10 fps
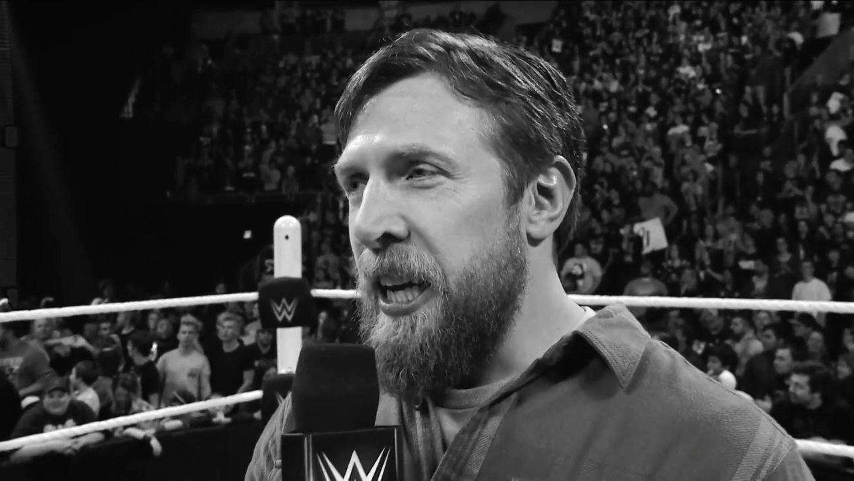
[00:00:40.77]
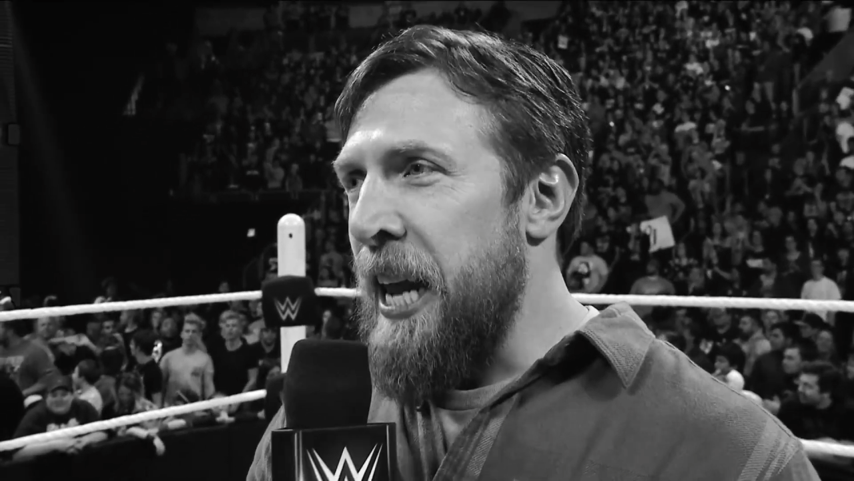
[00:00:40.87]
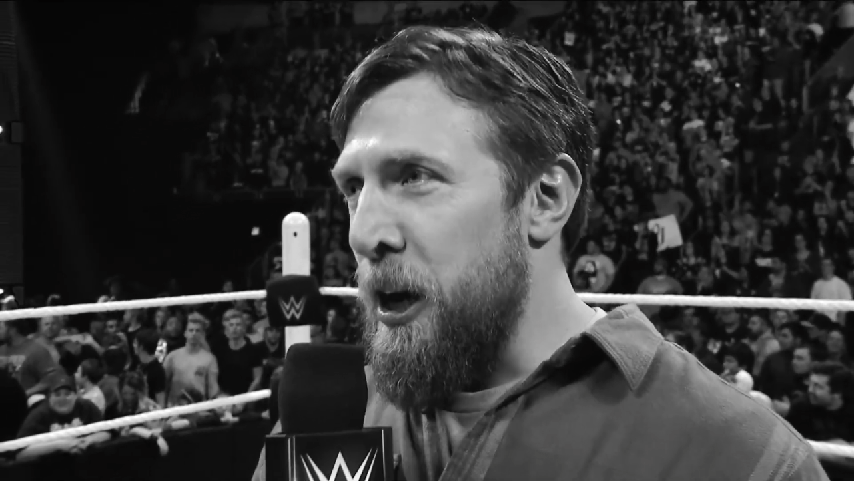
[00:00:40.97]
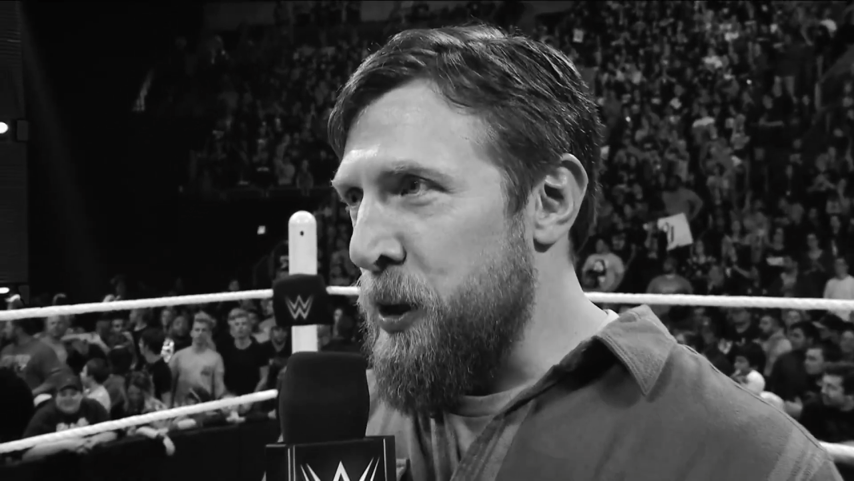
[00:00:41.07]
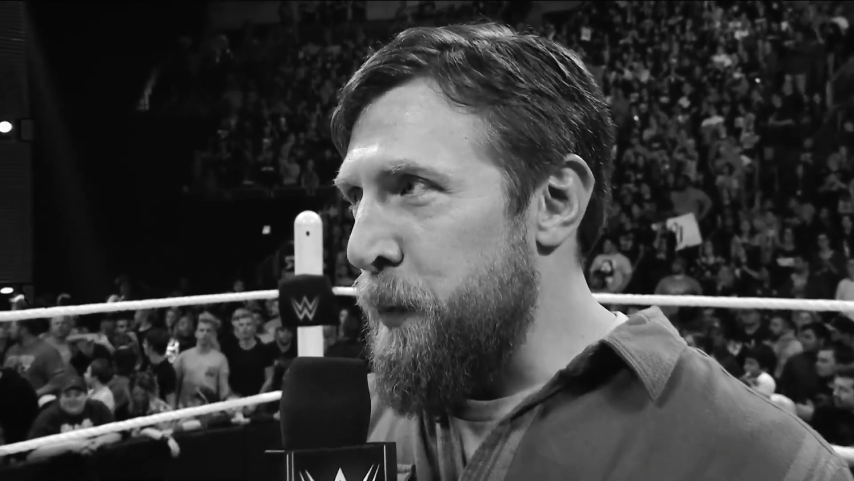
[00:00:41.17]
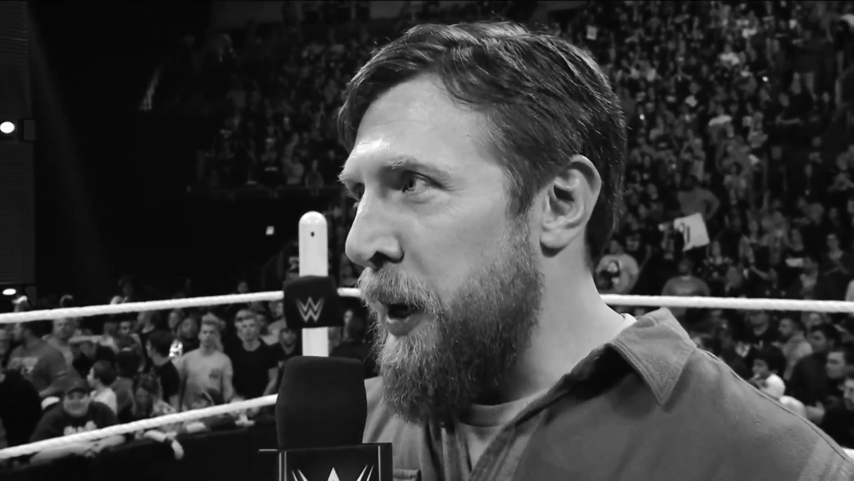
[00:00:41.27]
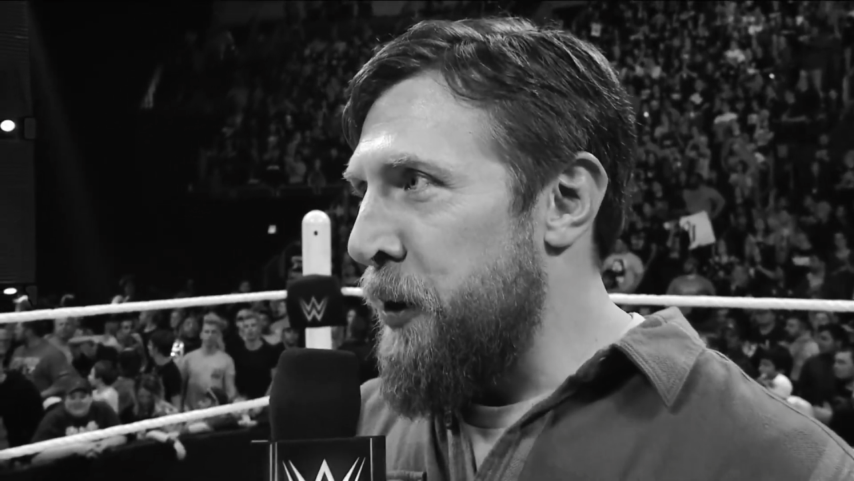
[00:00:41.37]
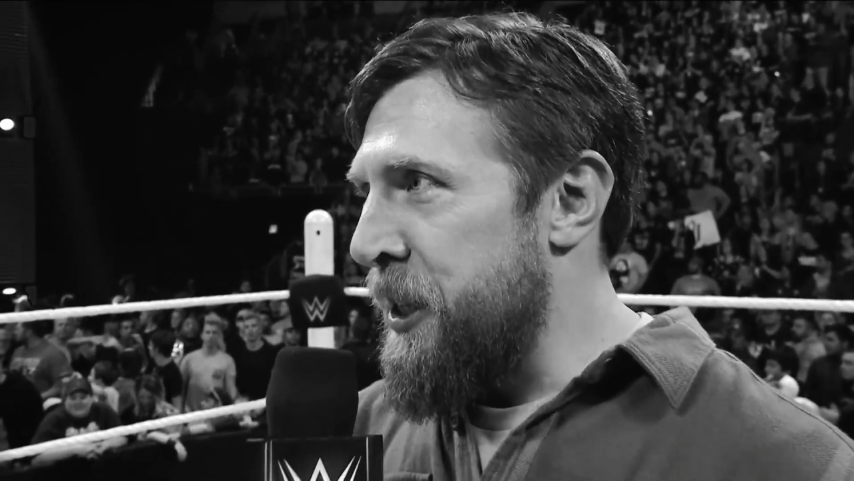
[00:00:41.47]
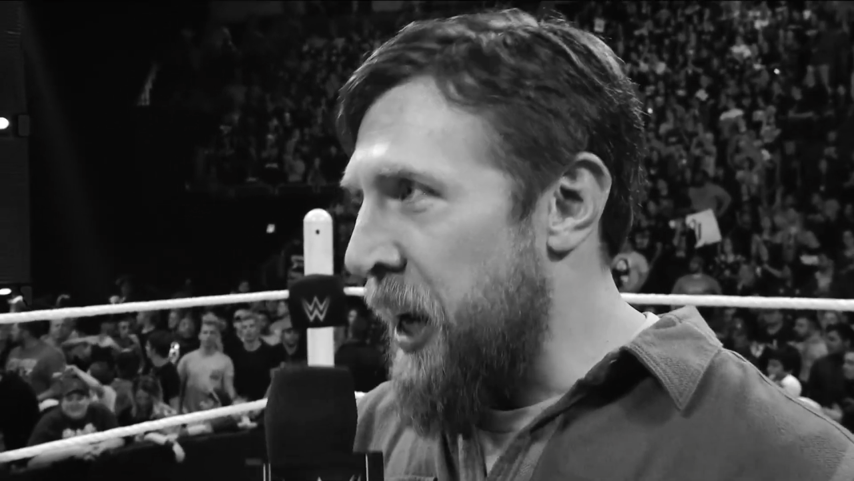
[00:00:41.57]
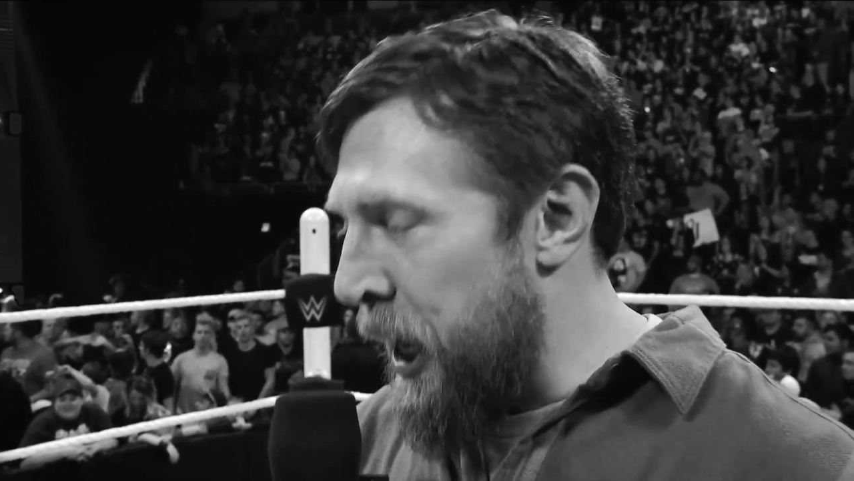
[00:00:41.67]
announce my
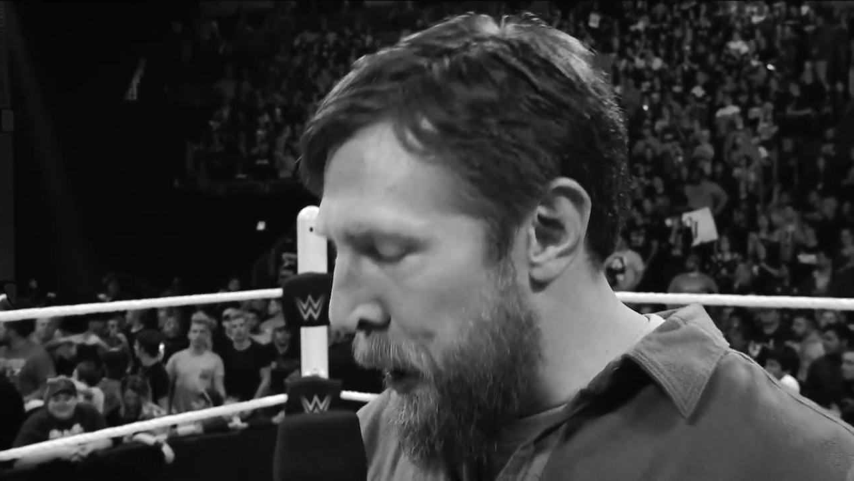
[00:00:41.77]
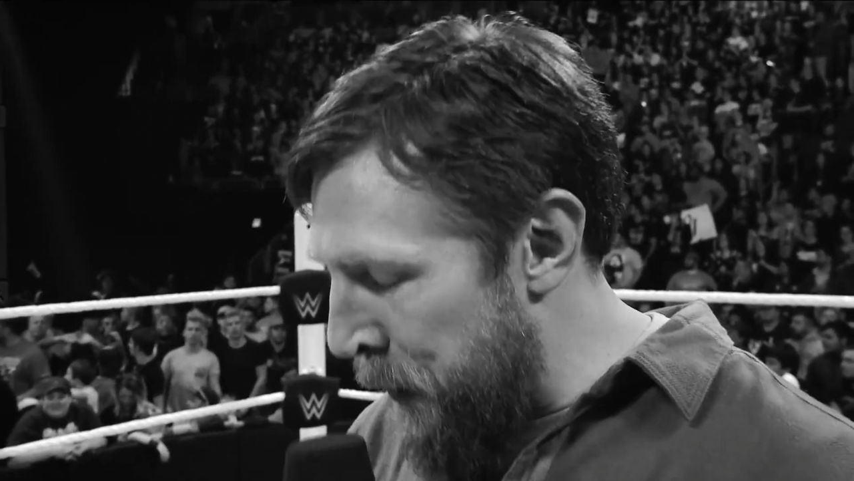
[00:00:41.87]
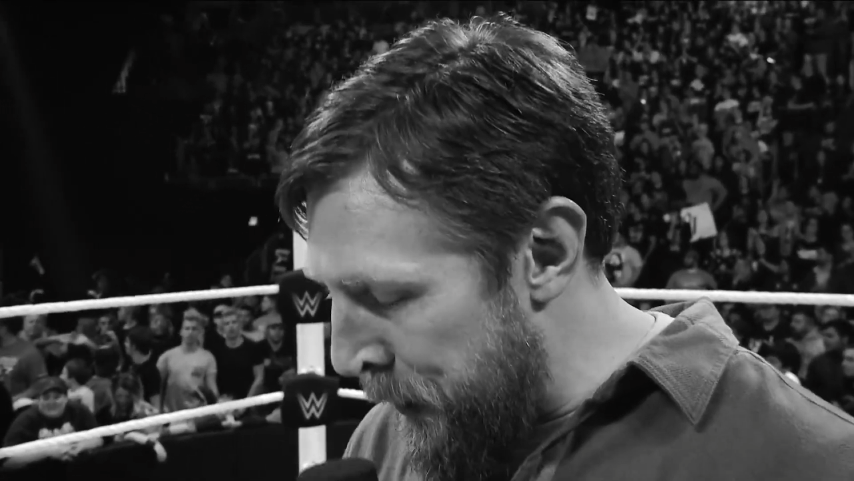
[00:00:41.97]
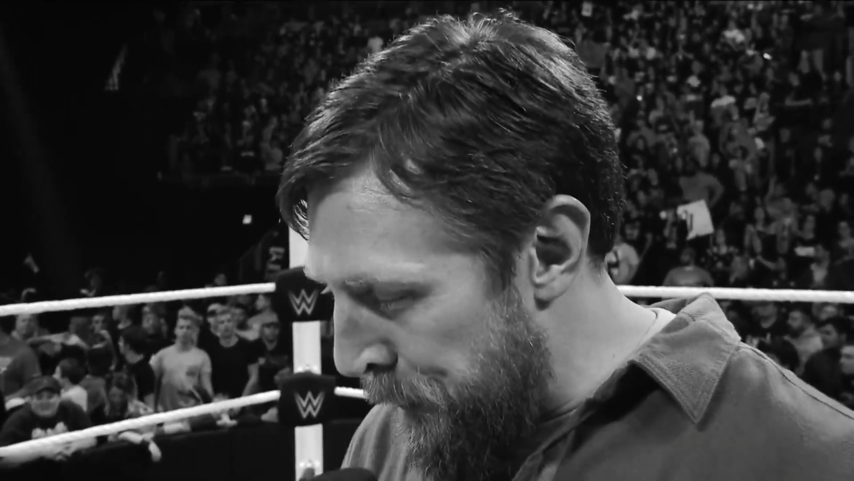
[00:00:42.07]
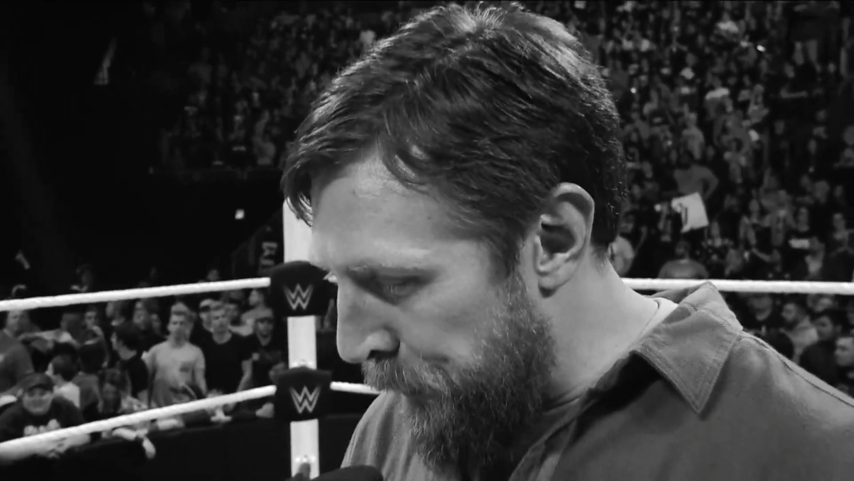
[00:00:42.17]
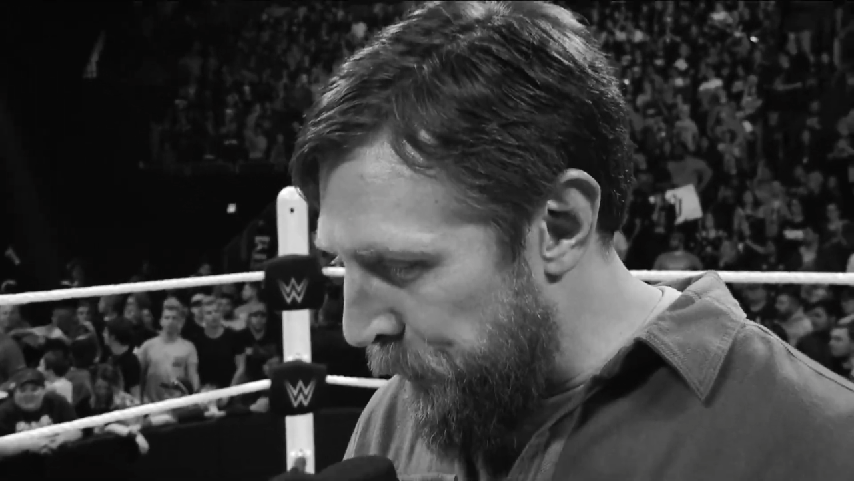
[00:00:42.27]
retirement.